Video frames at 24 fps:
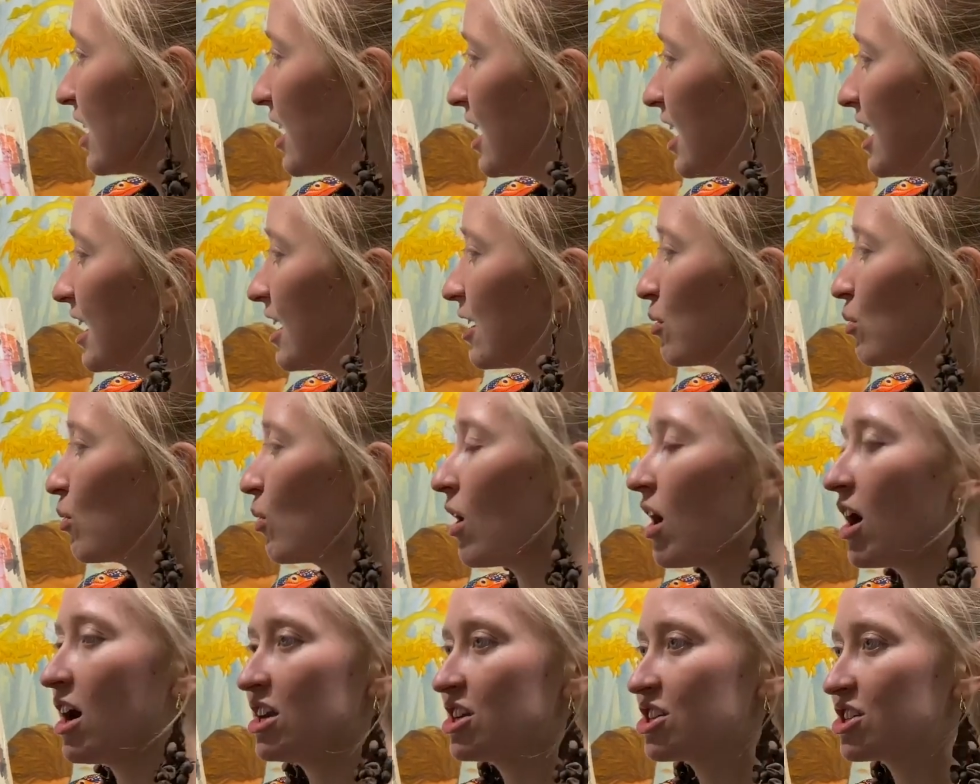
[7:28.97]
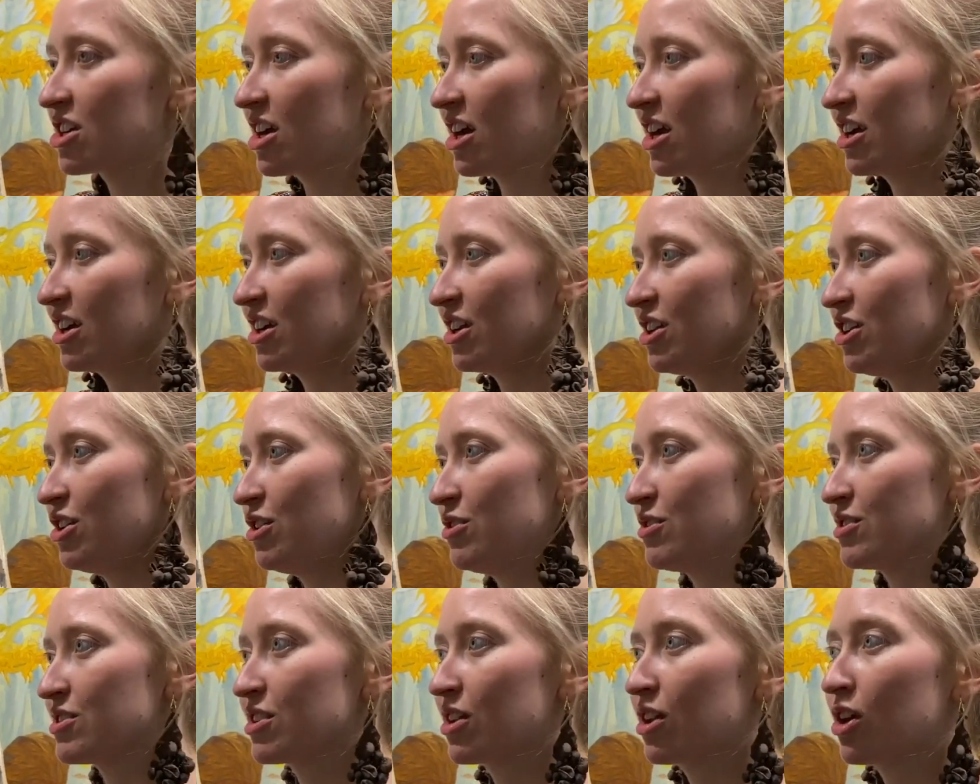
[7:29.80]
ink wash. I could
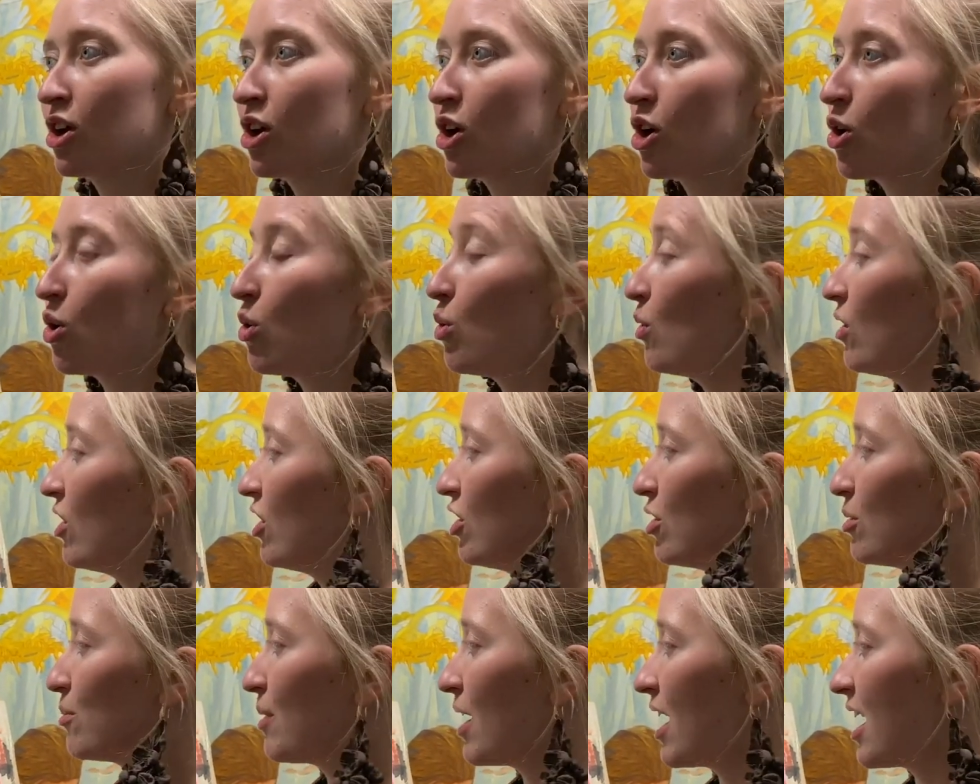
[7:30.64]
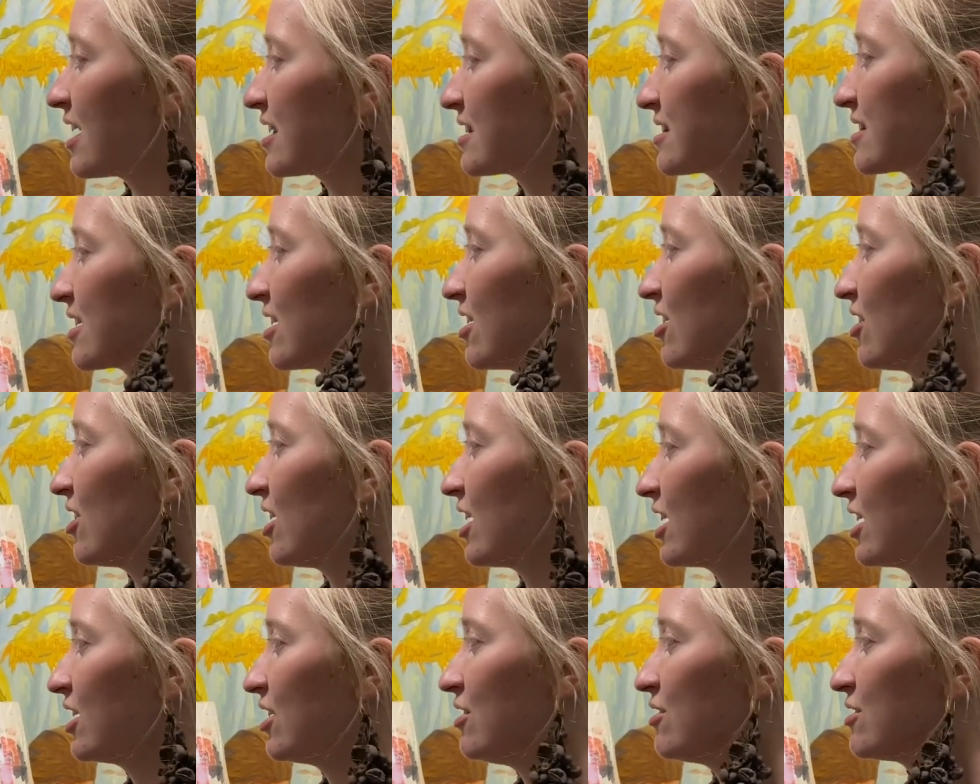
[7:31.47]
use oil pastel, I
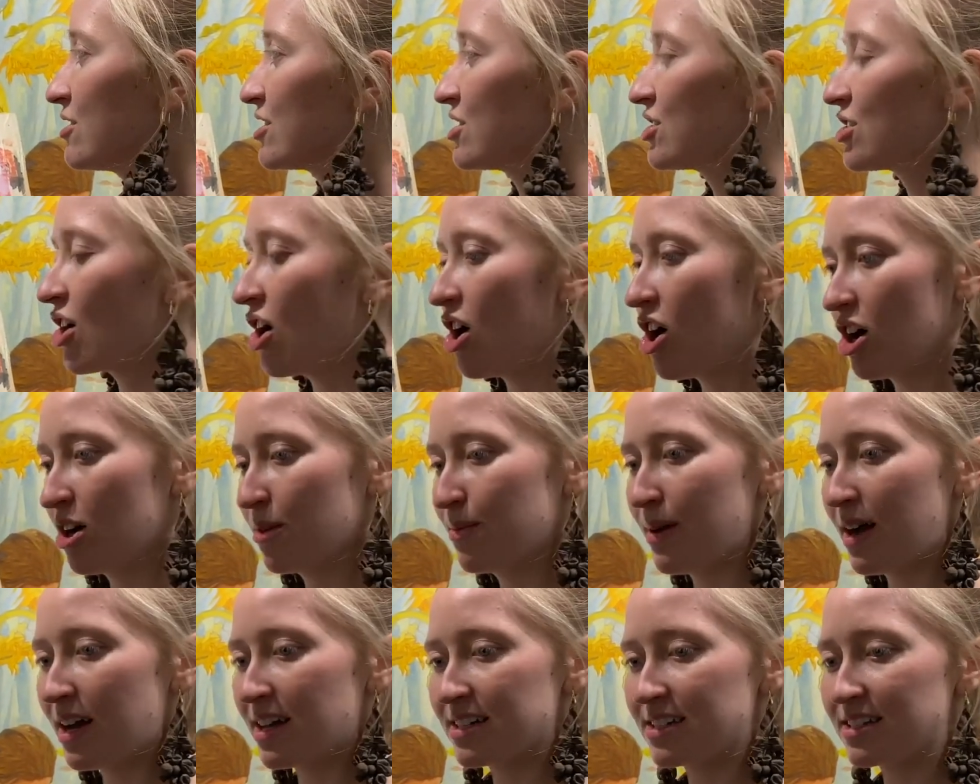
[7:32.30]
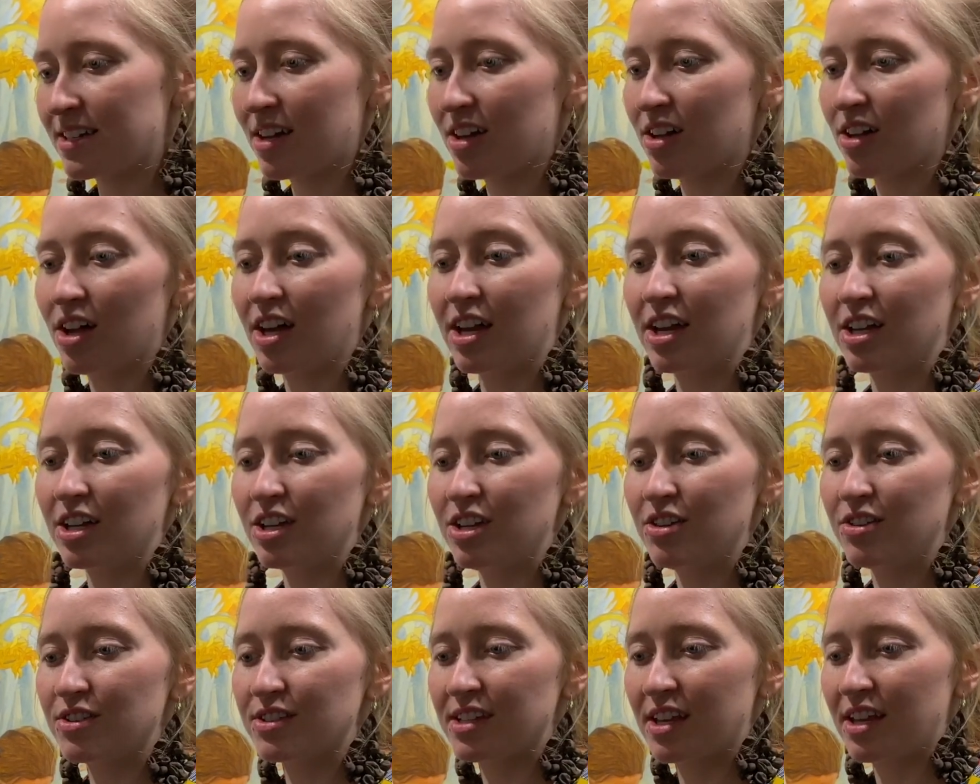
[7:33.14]
could use chalk pastel, I could
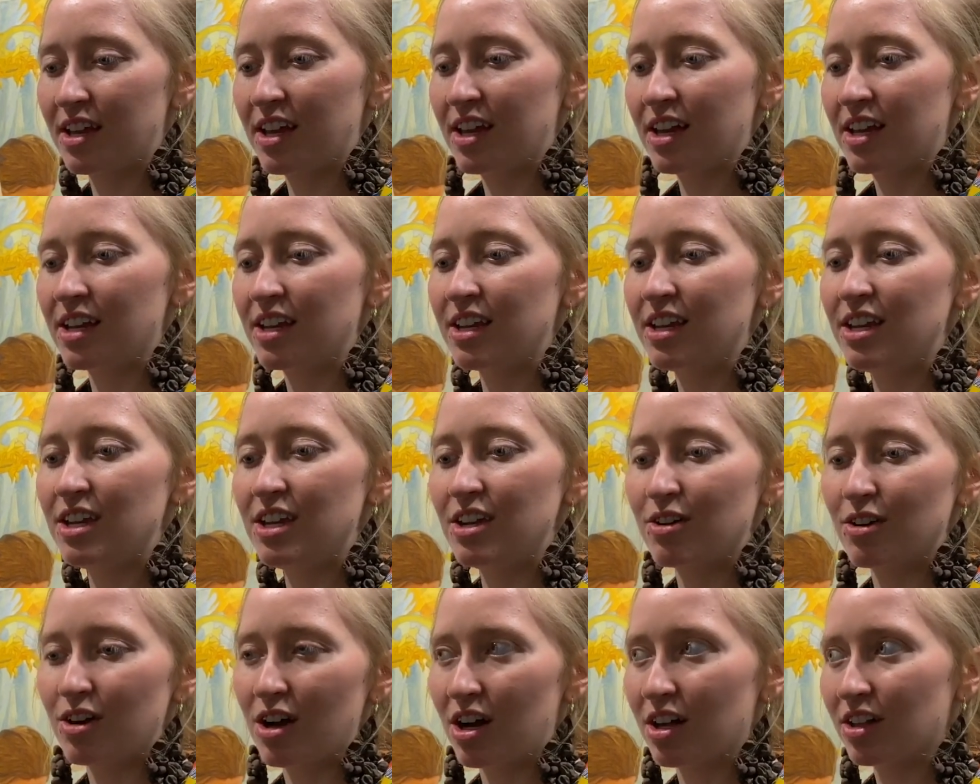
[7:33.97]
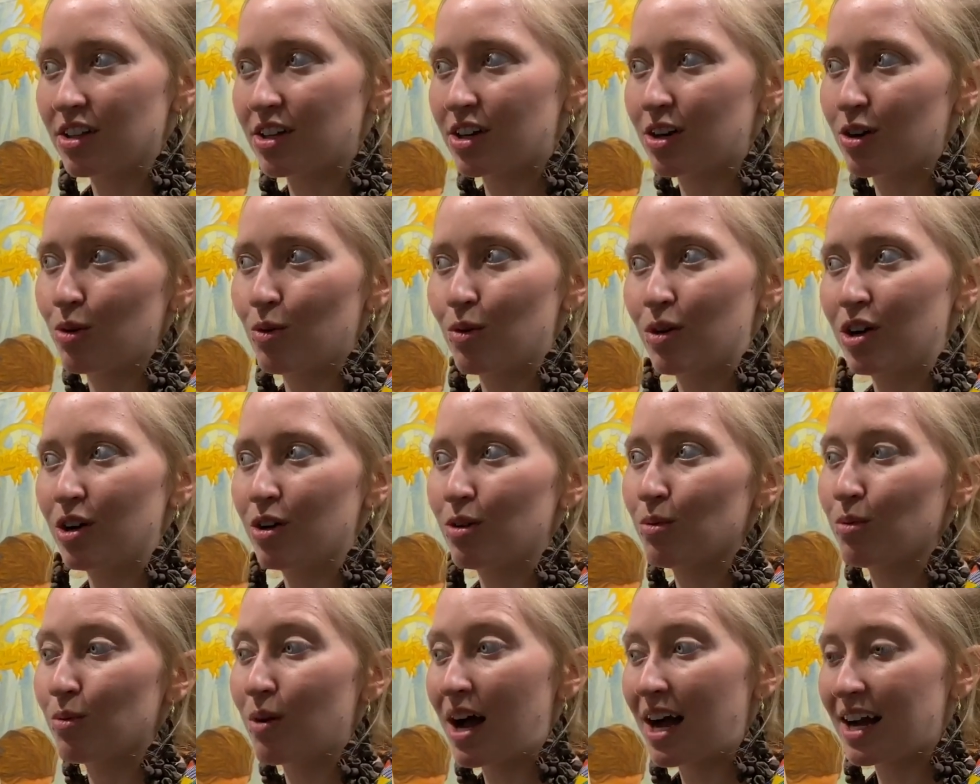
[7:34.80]
use Neocolor oil
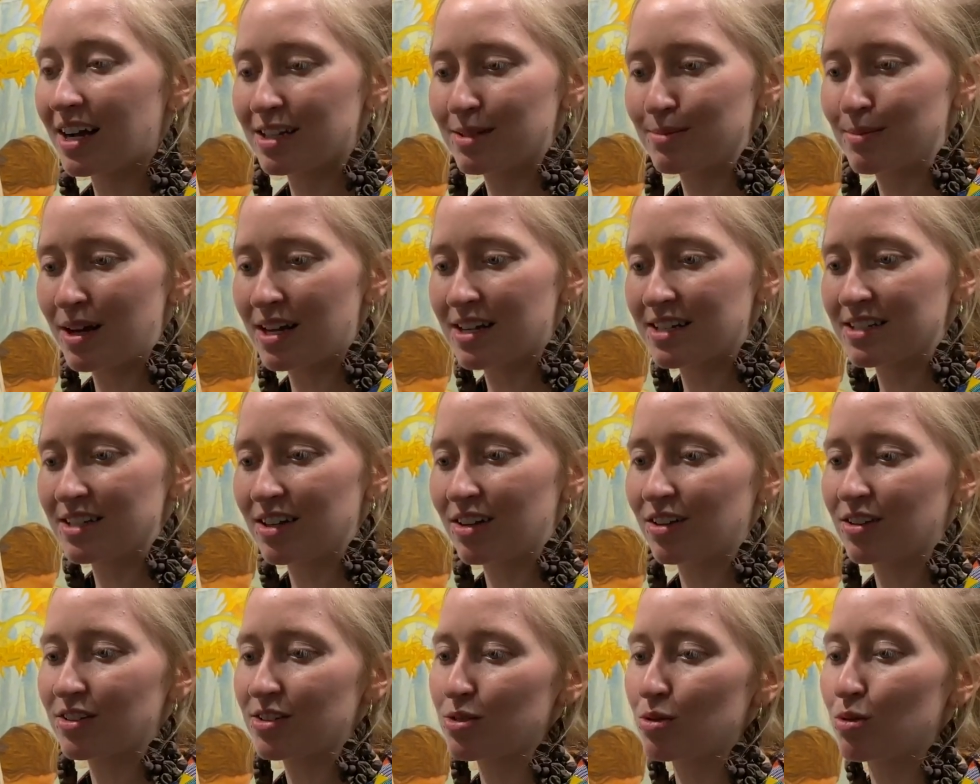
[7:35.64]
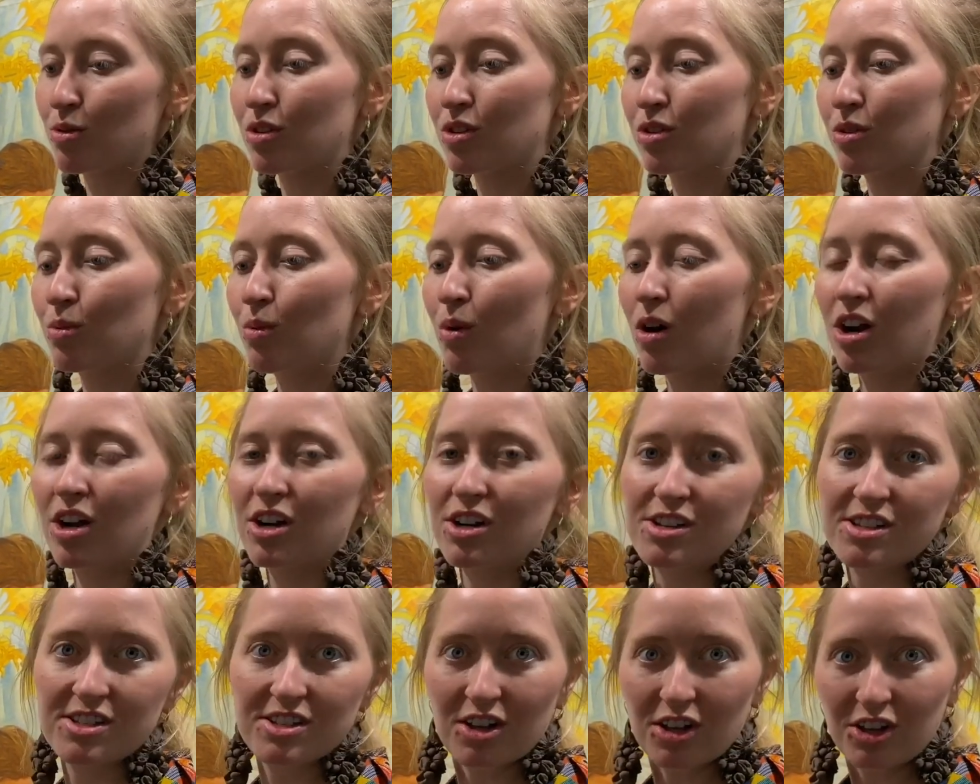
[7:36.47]
wax pastels or the water
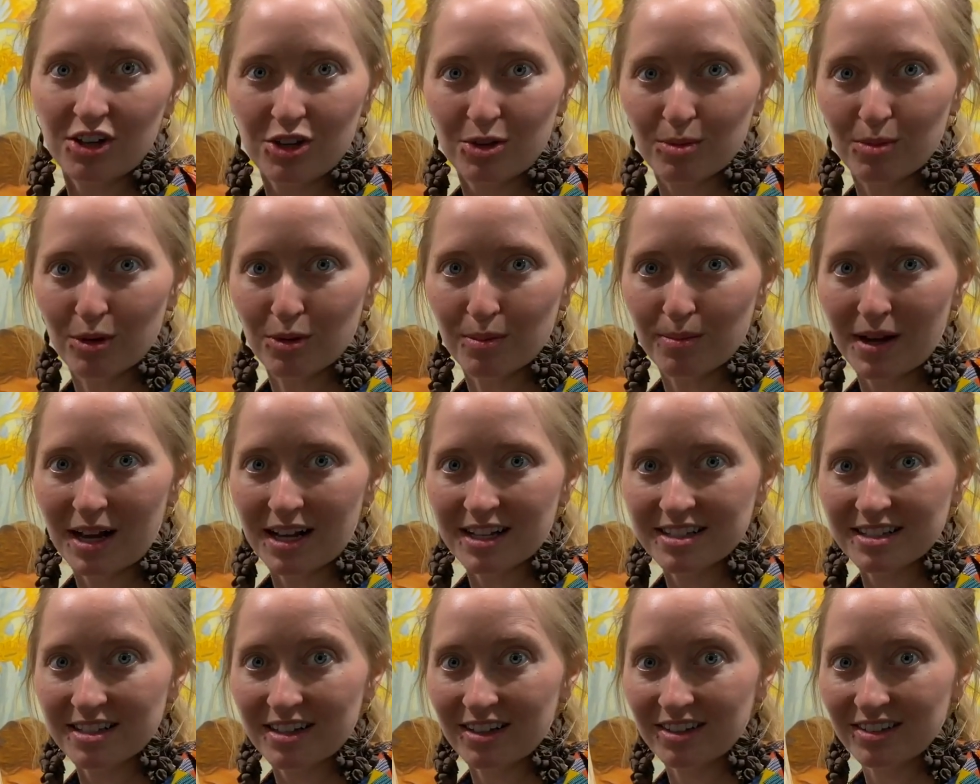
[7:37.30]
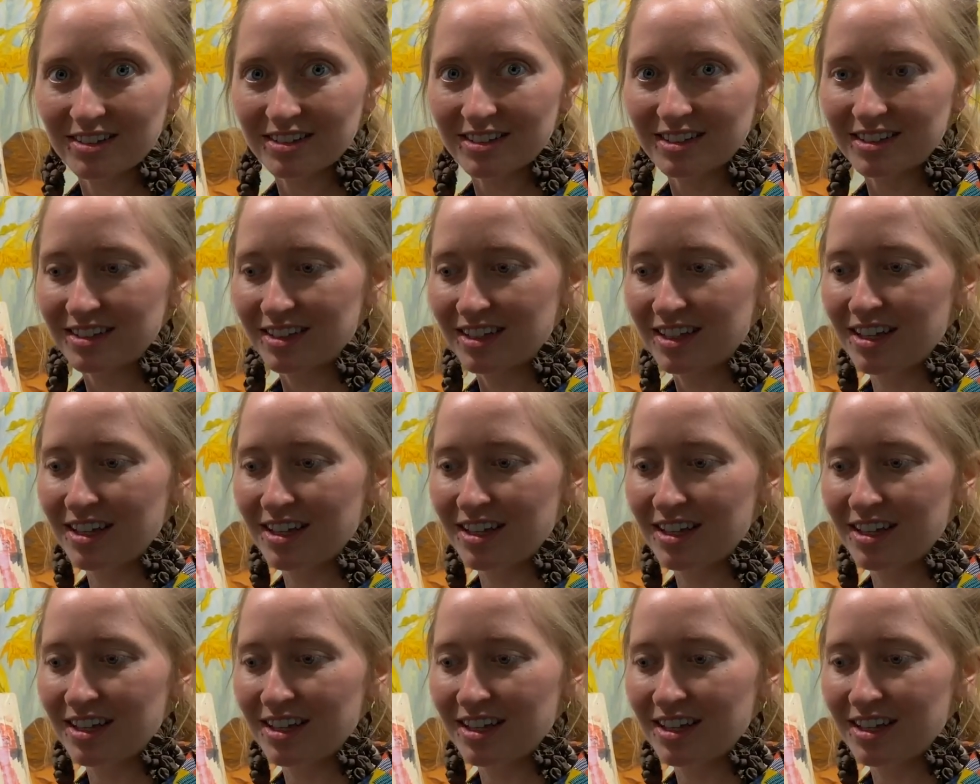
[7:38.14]
soluble pastels.